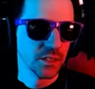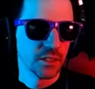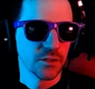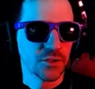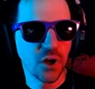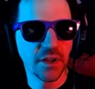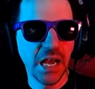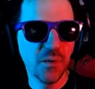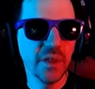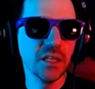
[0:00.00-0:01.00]
Sean,
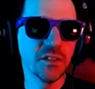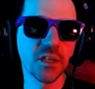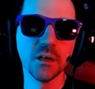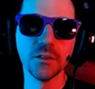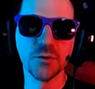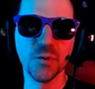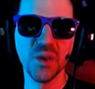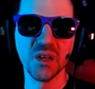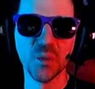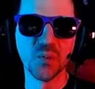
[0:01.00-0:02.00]
how many skulls would be
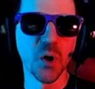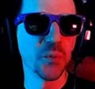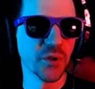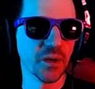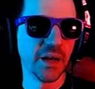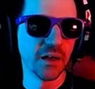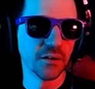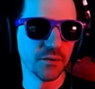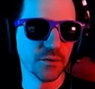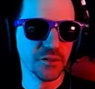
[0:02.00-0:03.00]
an appropriate amount,
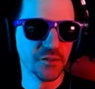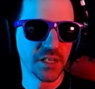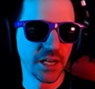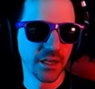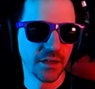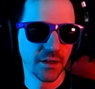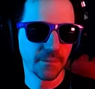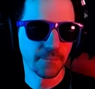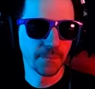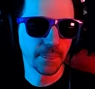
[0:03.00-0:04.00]
would you say?
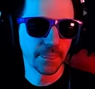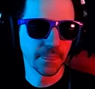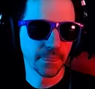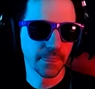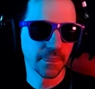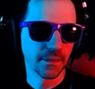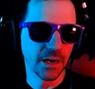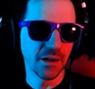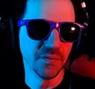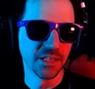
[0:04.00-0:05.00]

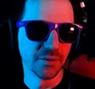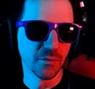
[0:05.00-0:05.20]
I'm playing Bubble